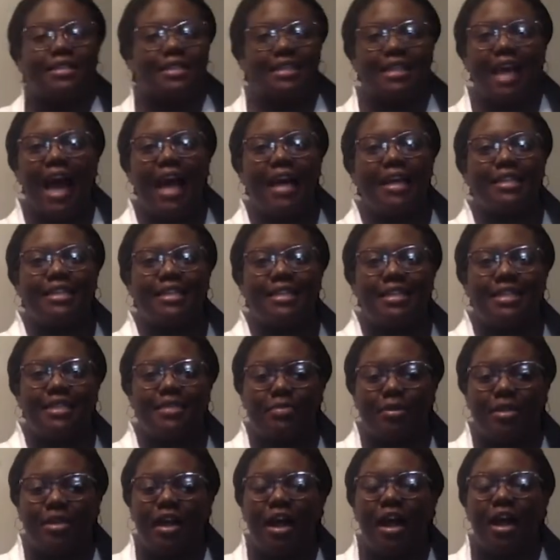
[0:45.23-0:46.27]
Scientist
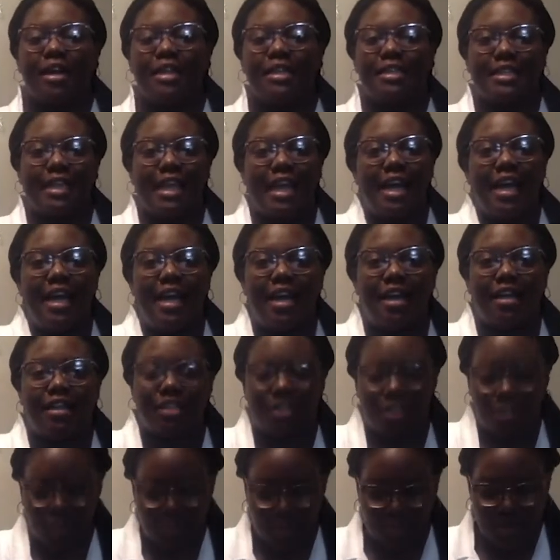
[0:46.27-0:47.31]
Bernard is here
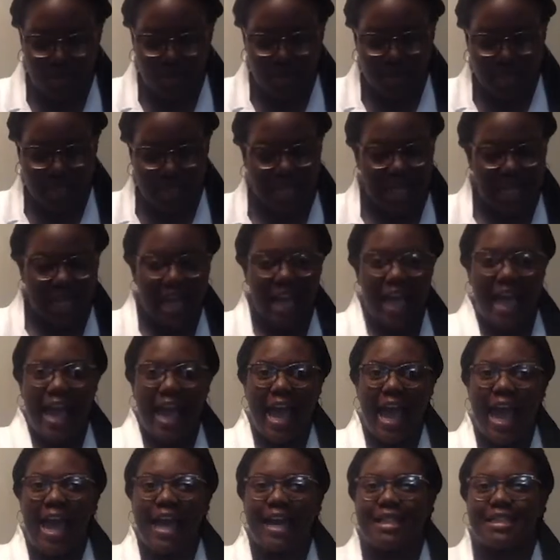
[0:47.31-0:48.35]
to do the
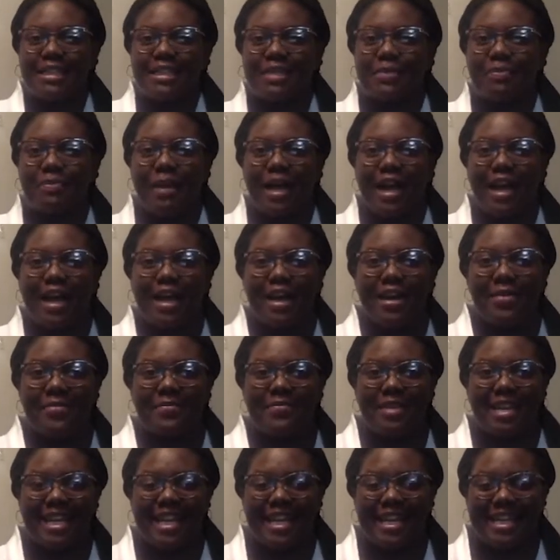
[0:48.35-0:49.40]

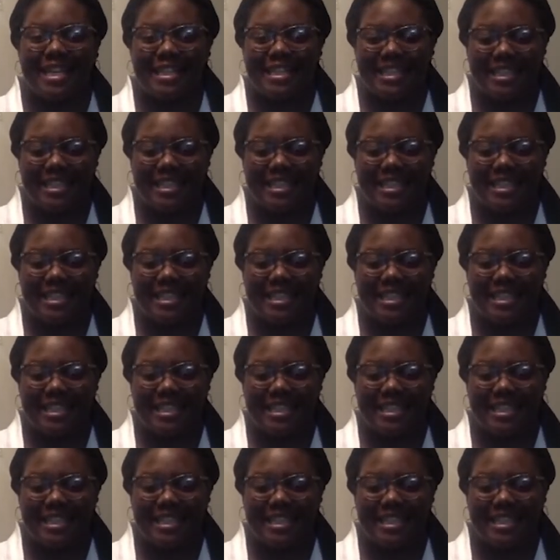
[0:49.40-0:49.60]
experiment.